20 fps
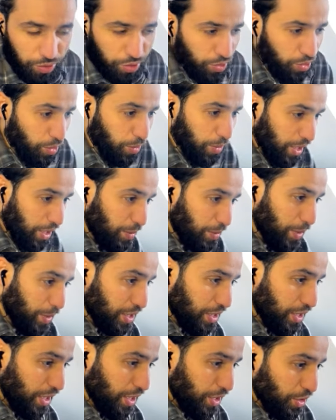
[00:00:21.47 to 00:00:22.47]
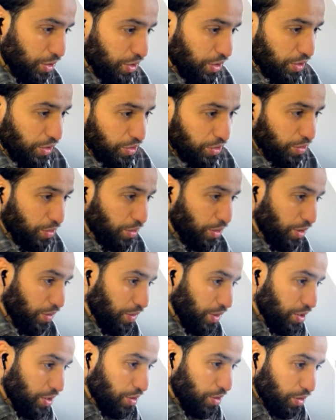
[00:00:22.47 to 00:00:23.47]
Stu, but basically the story
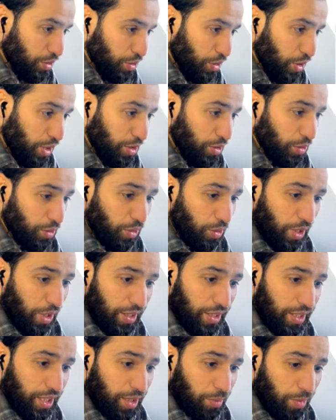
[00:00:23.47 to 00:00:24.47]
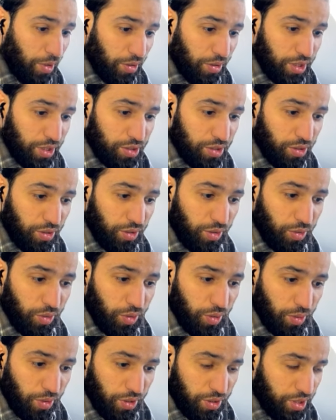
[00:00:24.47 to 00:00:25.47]
of this song. So I don't know nothing about this song
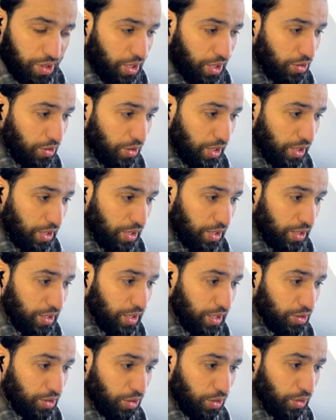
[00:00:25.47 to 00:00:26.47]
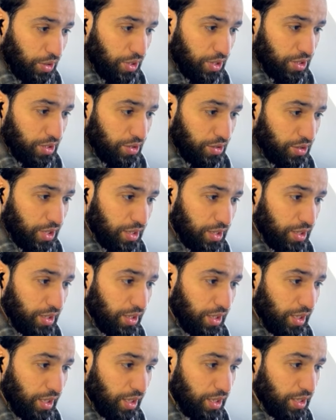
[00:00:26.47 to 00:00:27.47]
or the singer that he sings, so he
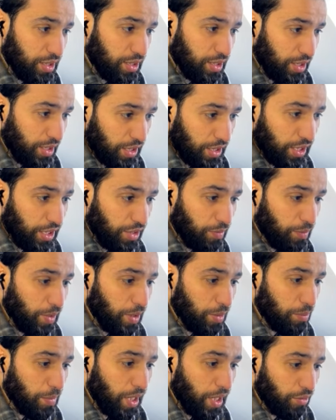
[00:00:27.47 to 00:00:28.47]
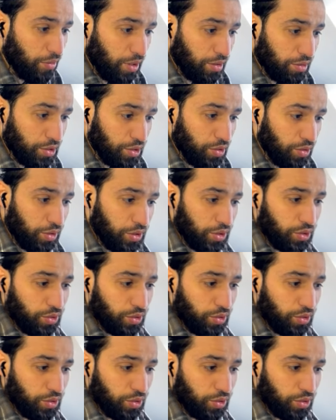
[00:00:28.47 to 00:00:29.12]
suggested and he gave me a background story.